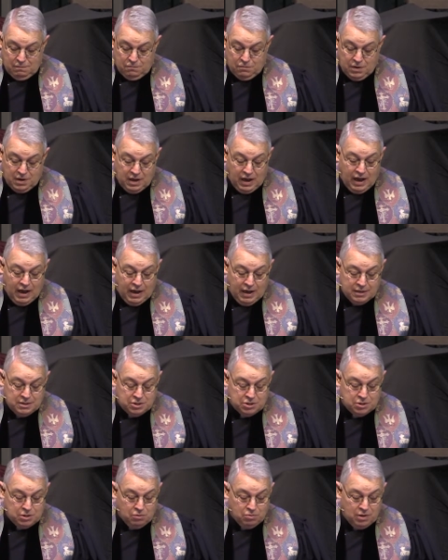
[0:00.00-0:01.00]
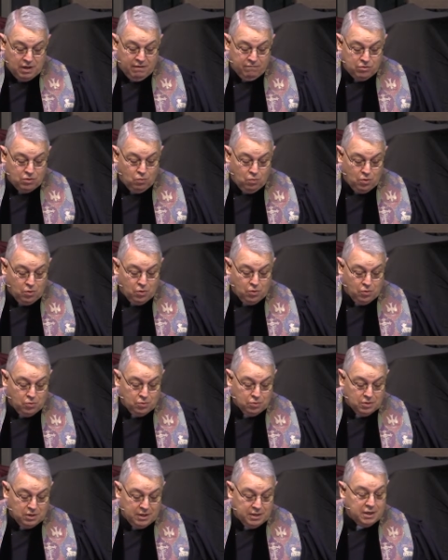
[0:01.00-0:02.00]
For God so loved the
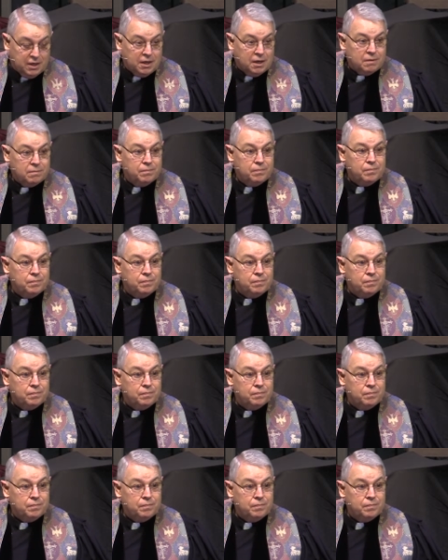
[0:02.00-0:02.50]
world, Lydia,